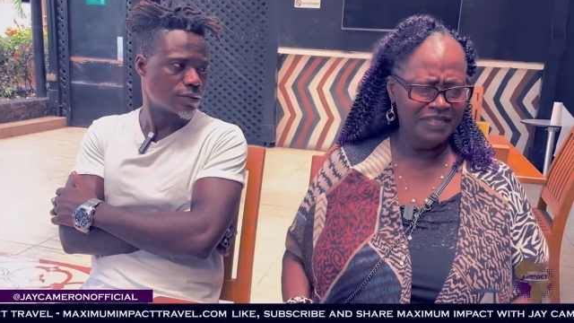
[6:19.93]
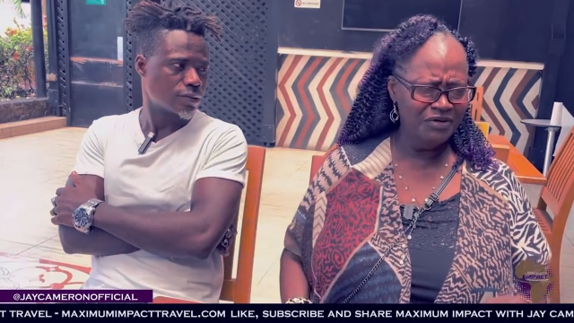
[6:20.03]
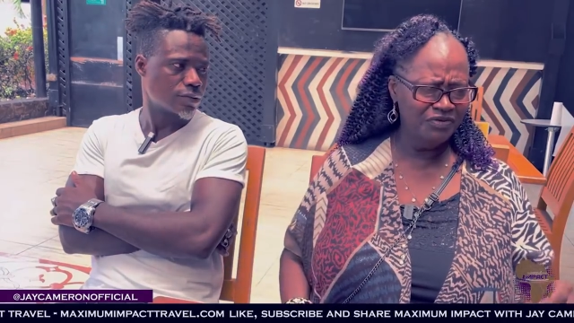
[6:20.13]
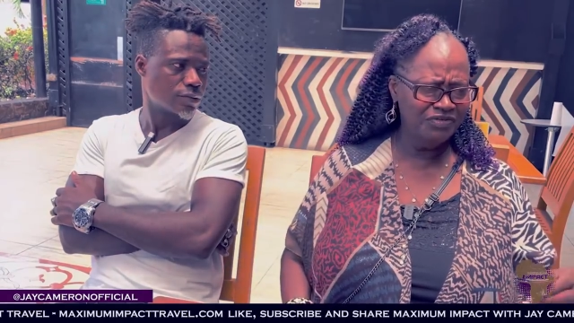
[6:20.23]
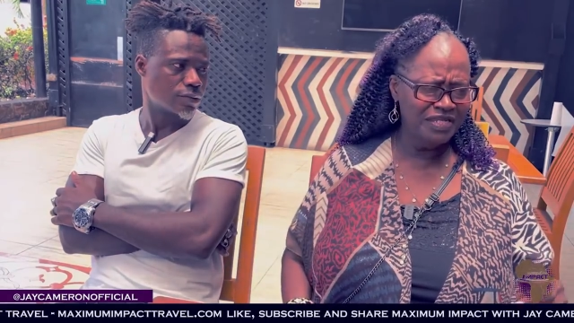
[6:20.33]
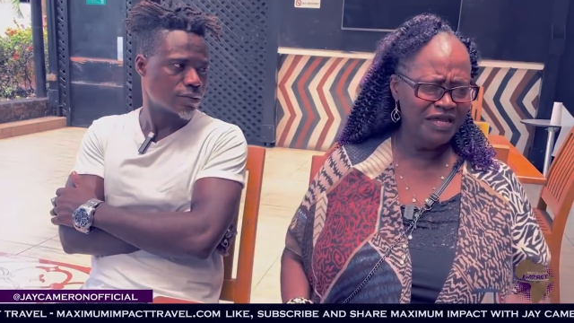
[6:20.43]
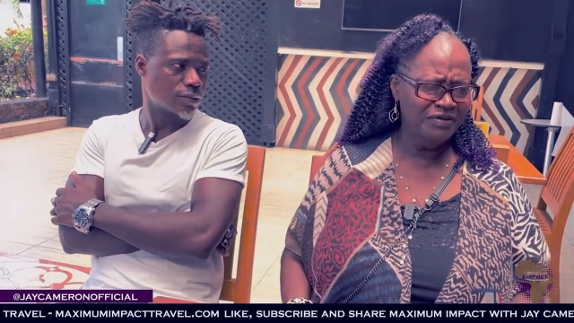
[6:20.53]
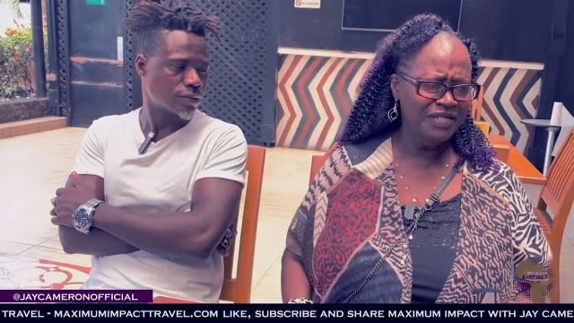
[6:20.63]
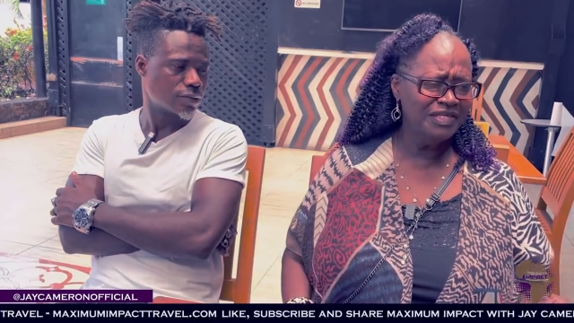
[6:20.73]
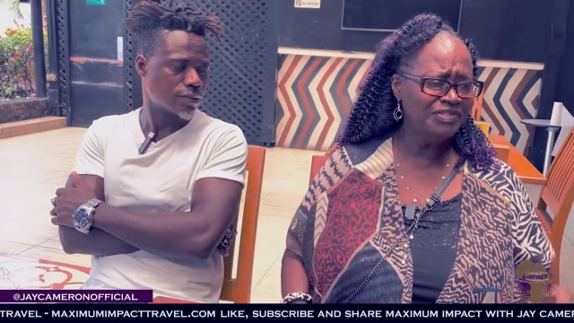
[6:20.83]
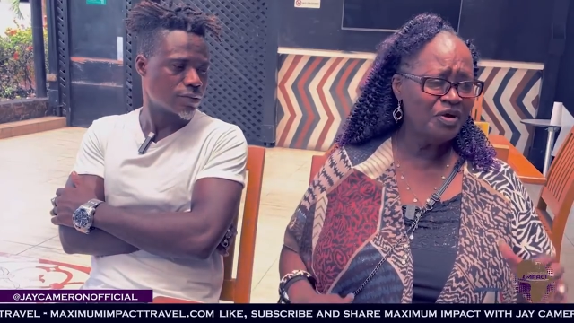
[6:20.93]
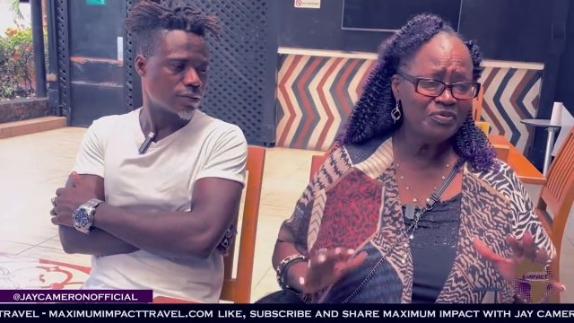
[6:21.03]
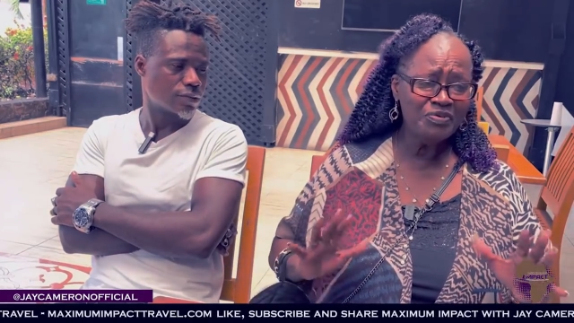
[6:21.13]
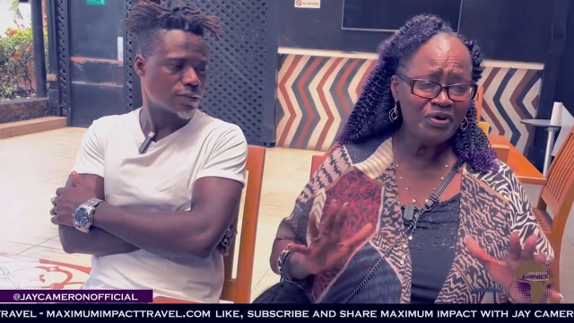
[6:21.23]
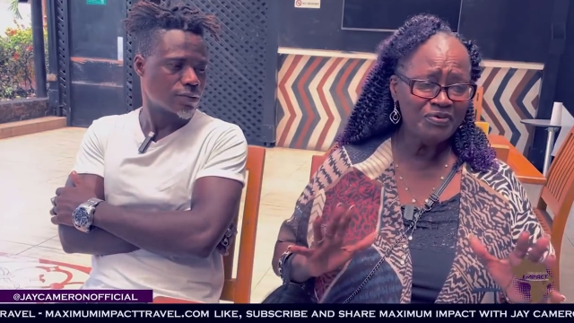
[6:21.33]
Speaker 1: Let her sit down. I said,
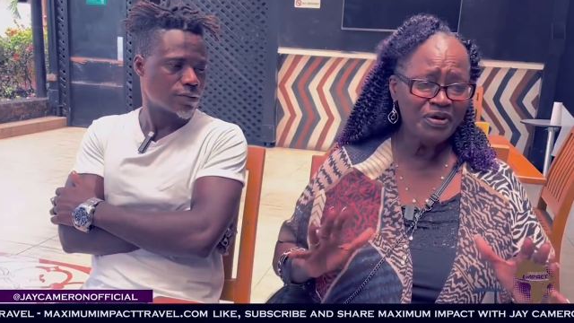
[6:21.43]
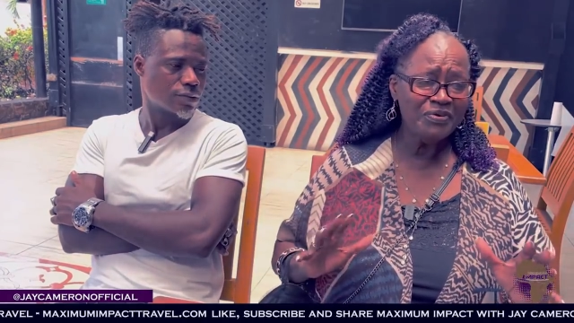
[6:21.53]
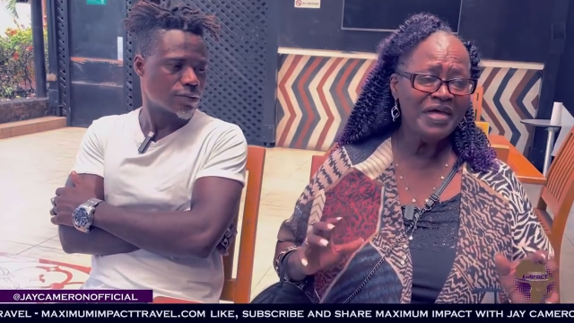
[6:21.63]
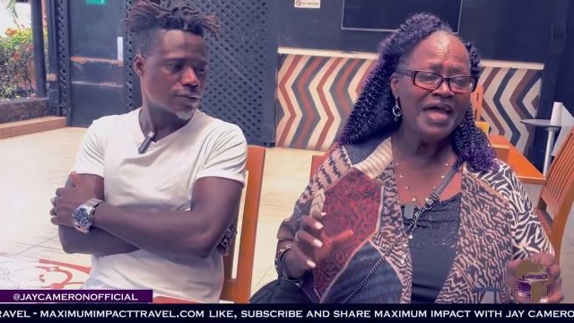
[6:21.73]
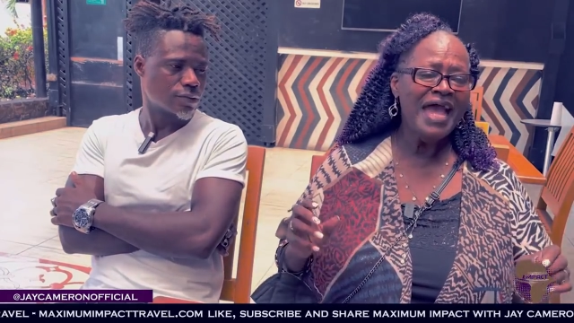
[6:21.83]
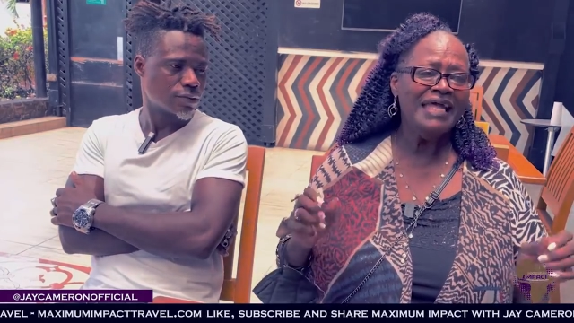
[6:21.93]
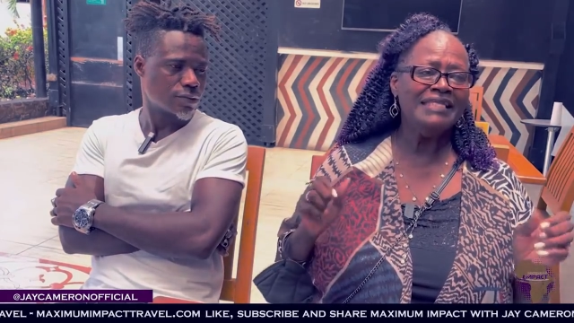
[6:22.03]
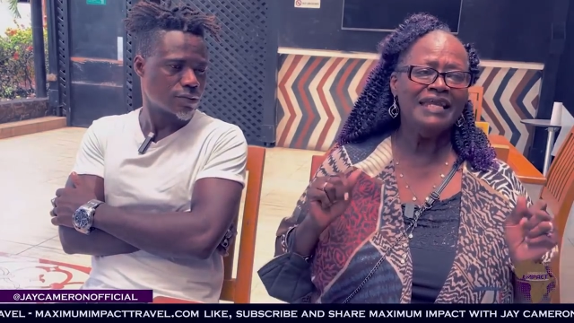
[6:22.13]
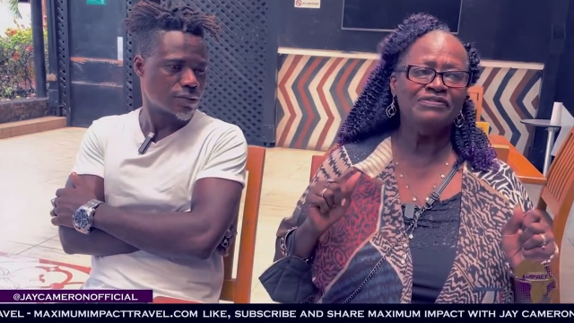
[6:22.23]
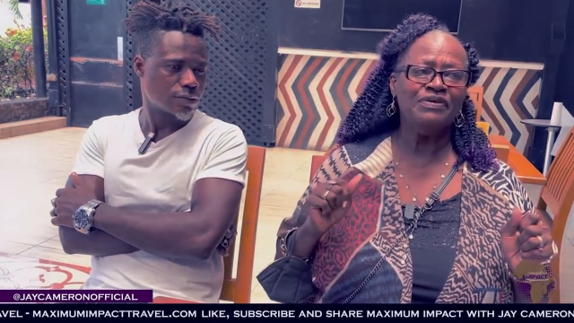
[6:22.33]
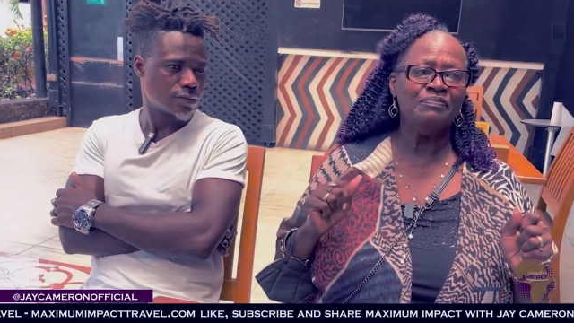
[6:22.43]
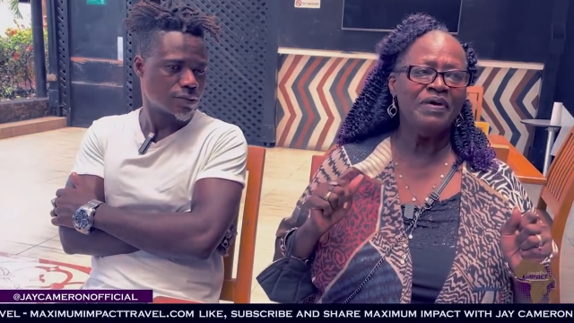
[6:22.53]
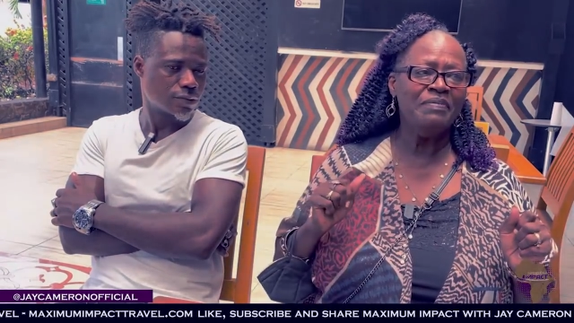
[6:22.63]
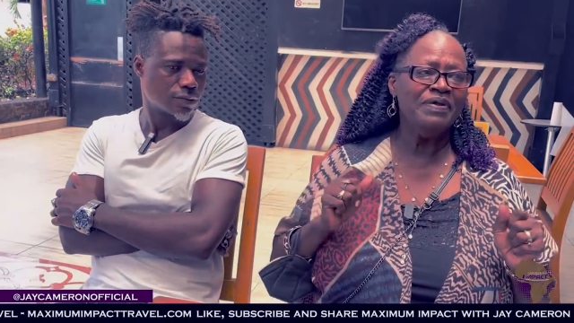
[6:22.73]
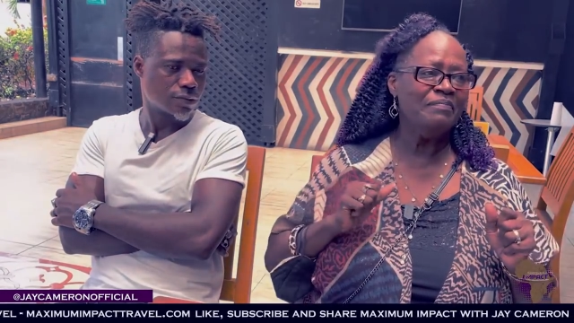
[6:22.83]
oh, no, no. And then I said,
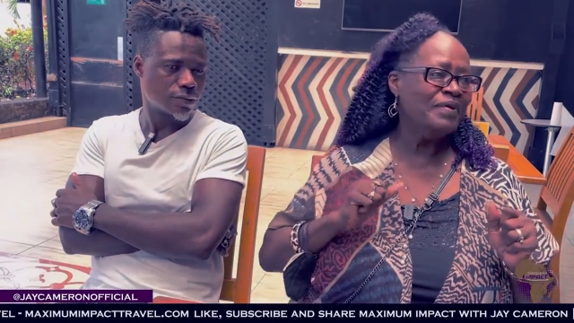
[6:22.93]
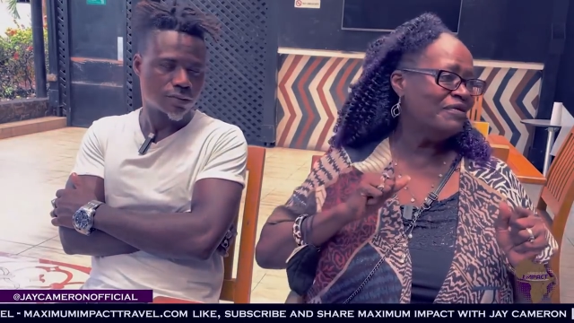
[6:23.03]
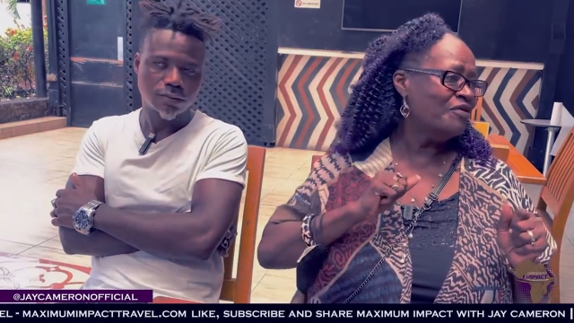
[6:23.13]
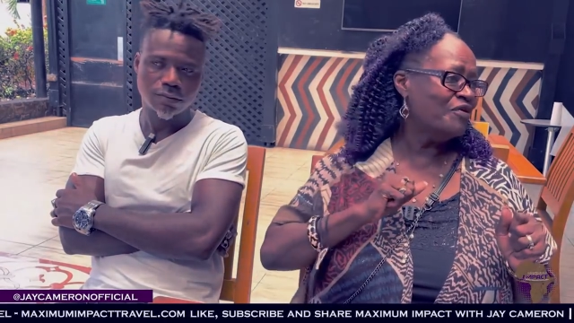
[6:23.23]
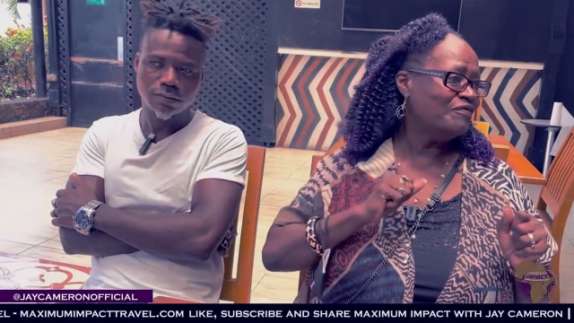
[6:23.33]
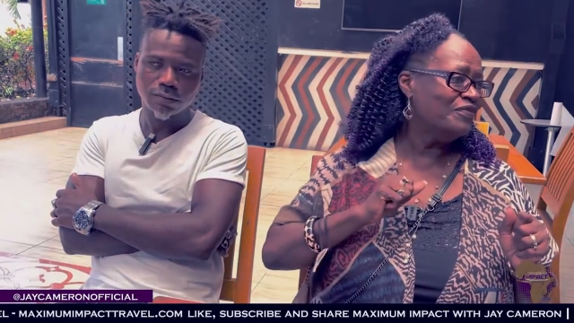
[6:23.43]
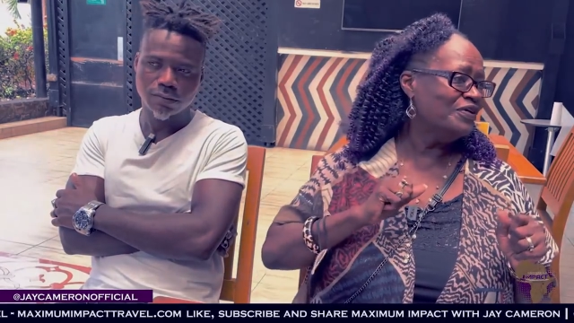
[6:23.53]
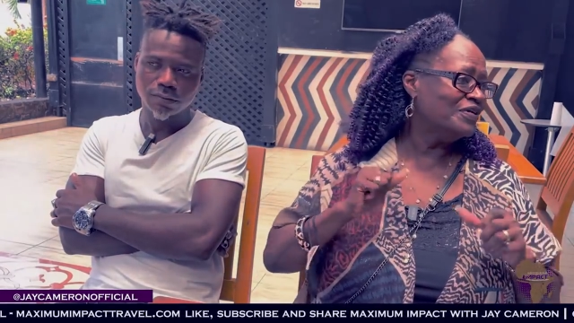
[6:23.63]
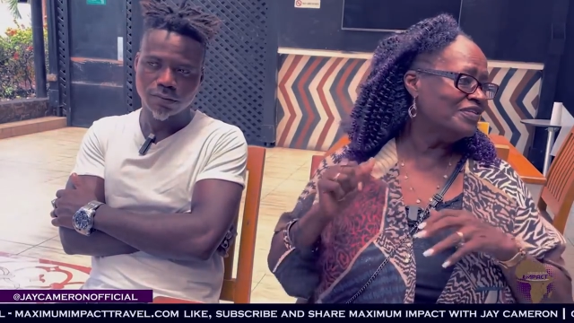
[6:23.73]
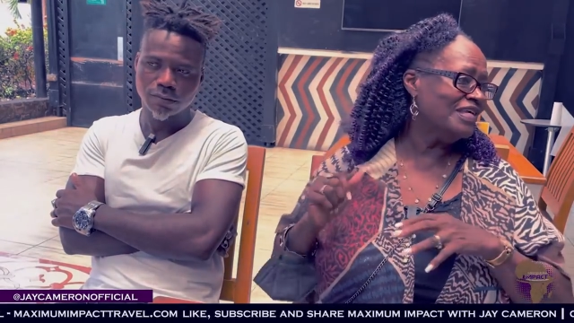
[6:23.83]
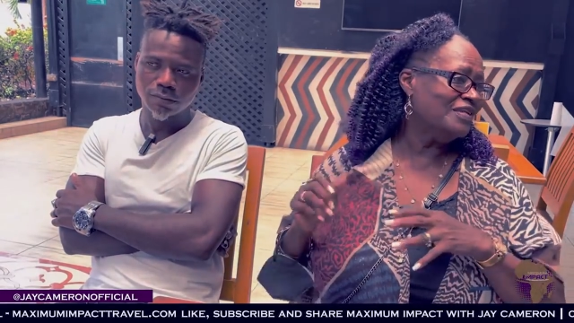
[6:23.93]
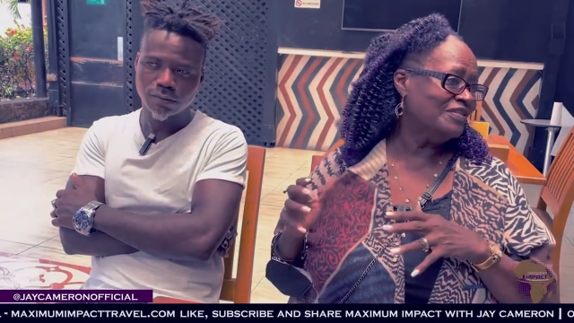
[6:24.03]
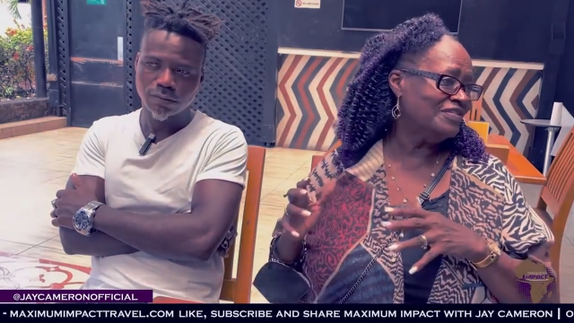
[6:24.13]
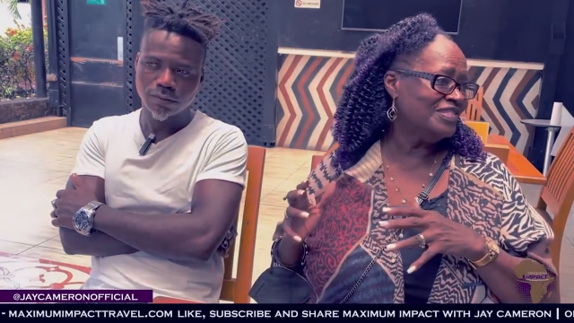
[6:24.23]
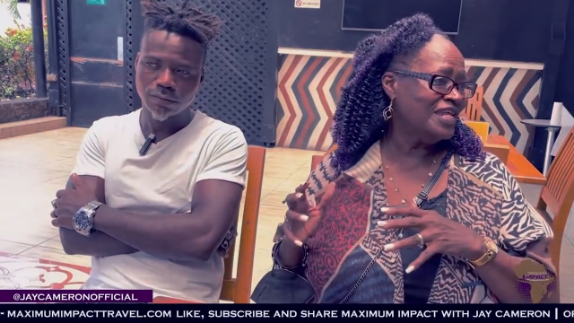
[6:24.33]
maybe I may have hurt a feeling because I
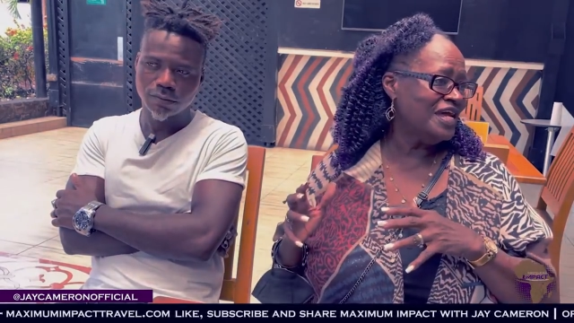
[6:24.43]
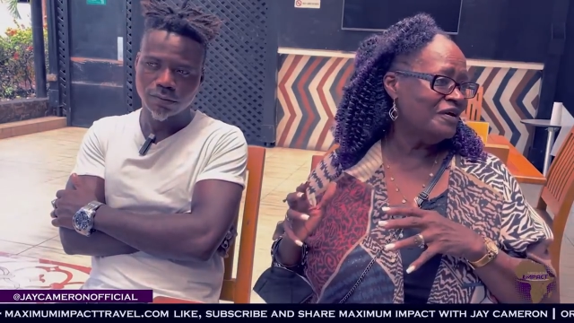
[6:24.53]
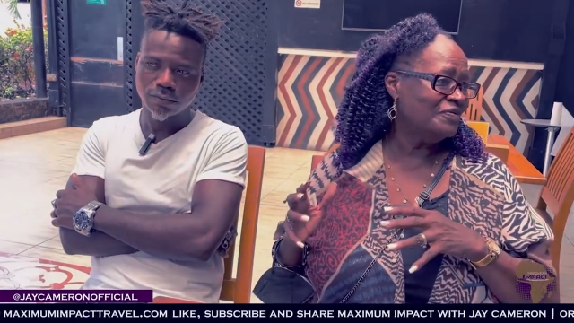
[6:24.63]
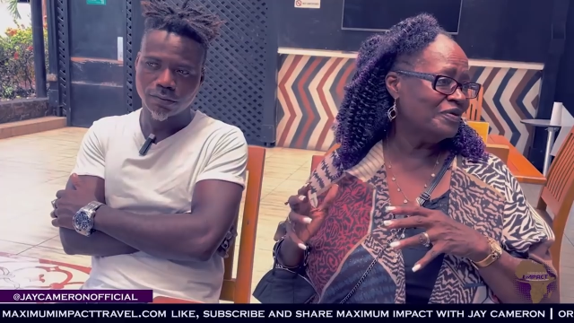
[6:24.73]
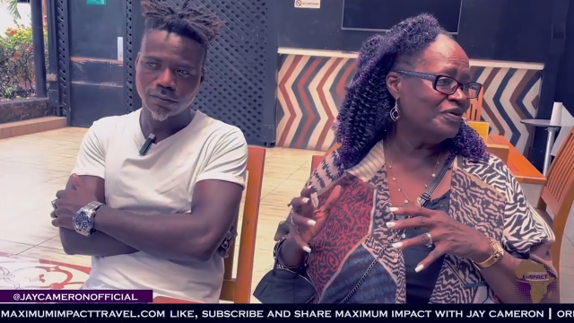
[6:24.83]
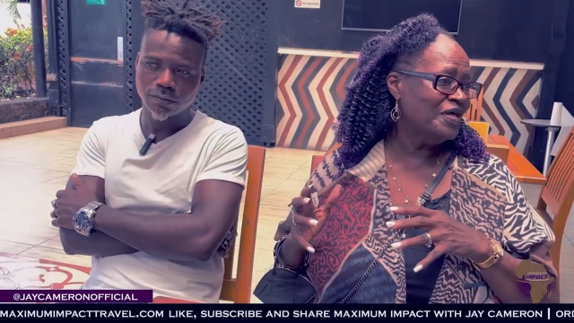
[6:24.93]
didn't sit down.